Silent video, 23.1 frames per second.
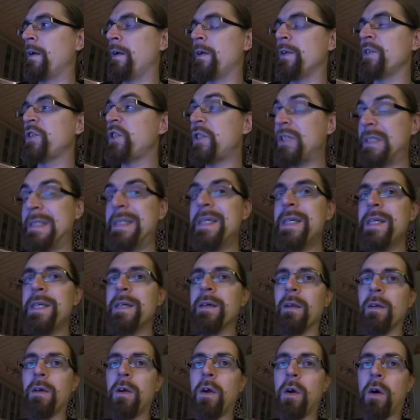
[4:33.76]

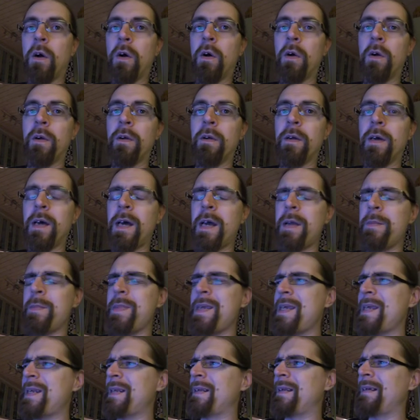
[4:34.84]
steel car. I
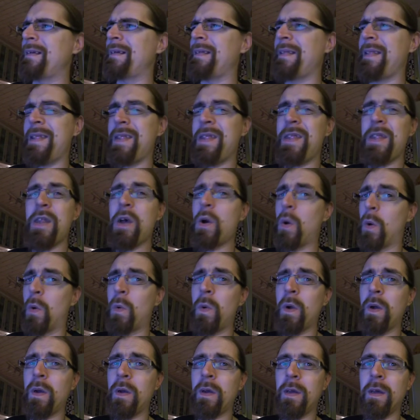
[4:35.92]
mean,
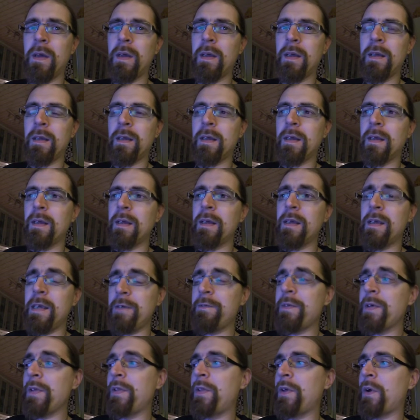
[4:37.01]
no.
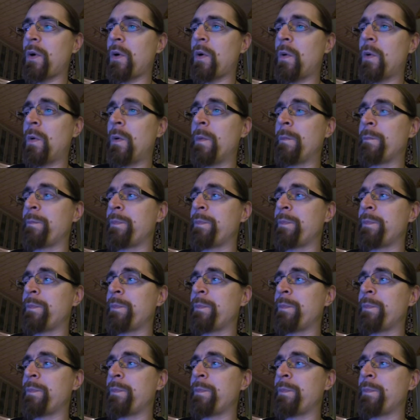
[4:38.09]
Even though